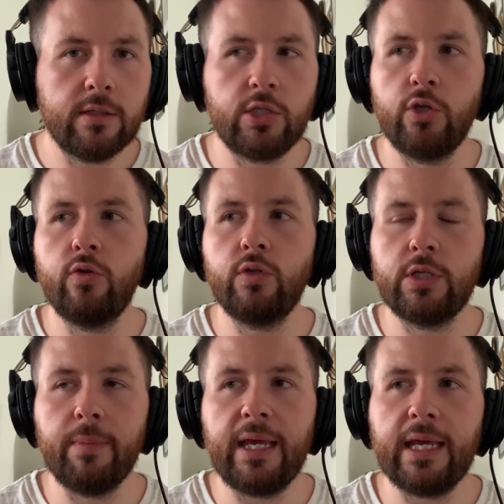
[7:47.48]
to
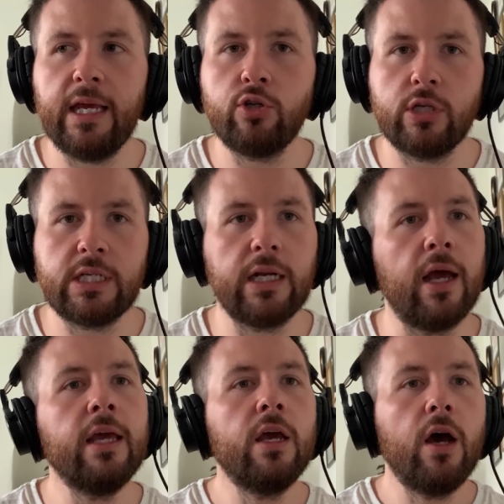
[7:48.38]
make it interesting.
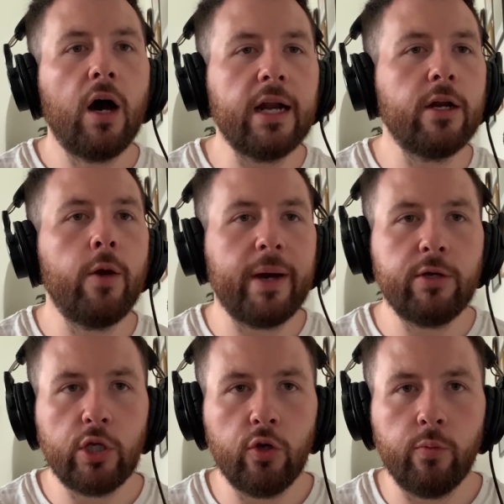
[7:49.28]
Like, I don't know
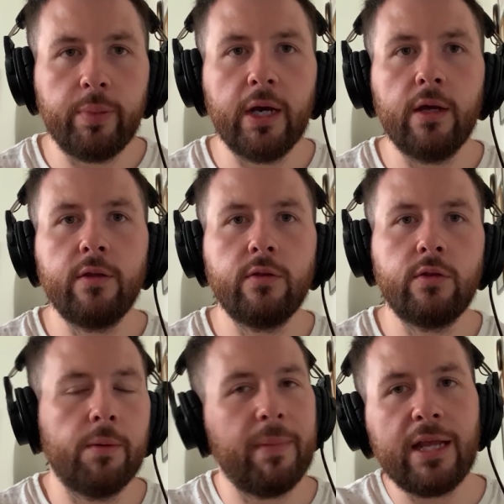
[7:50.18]
about you, but
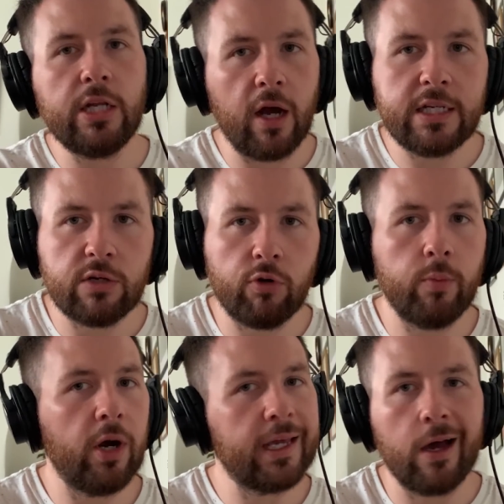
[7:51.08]
the Man United
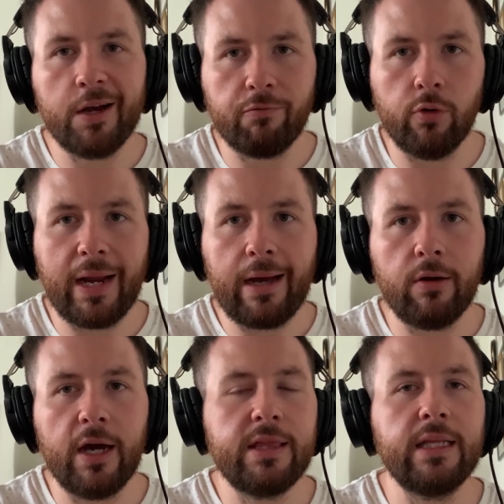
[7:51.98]
rumour I kind of rule
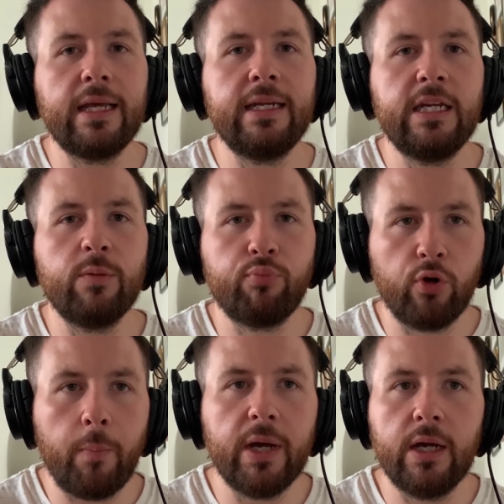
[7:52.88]
out. I think they need a
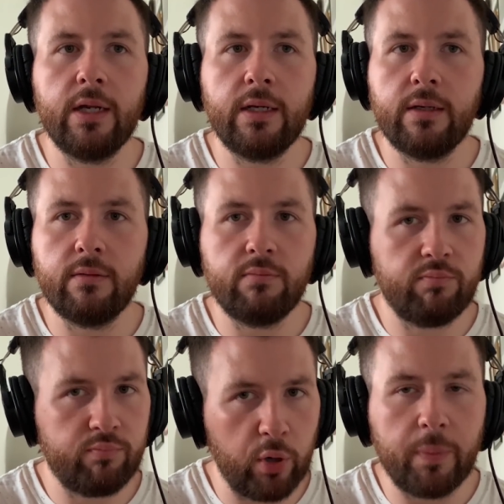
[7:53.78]
proper
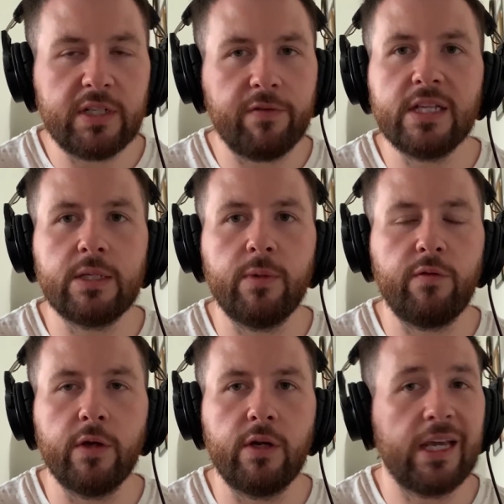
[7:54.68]
defensive
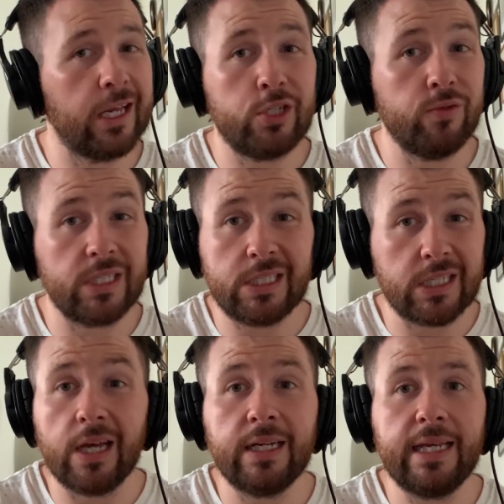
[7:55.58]
midfielder. Guendouzi
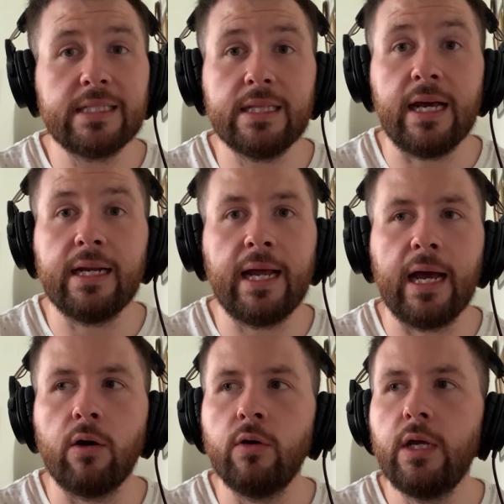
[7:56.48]
certainly isn't that
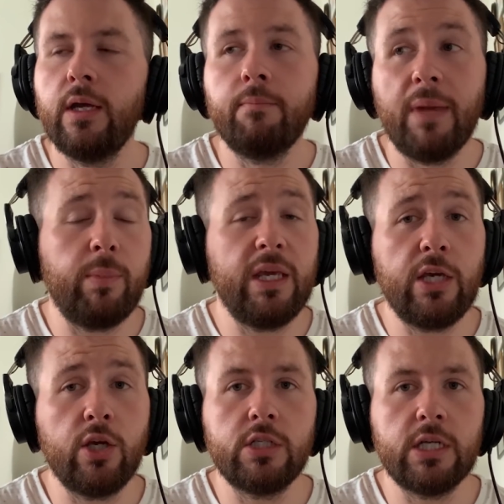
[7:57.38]
now. Maybe he
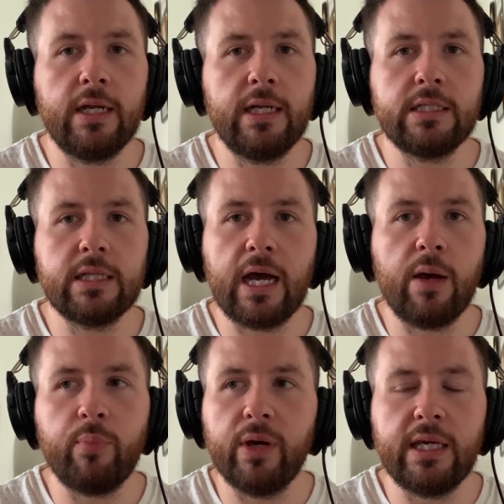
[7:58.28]
could turn into
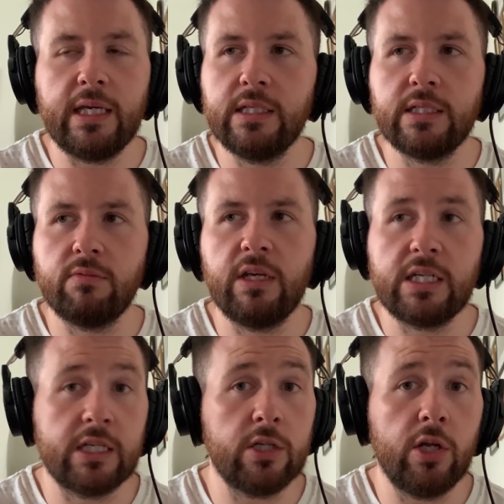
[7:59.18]
that, but it
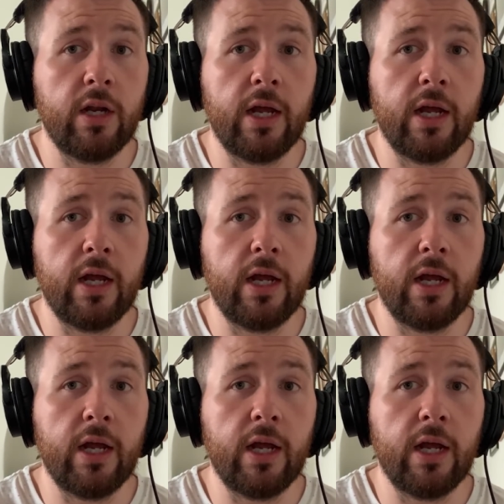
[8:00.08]
doesn't look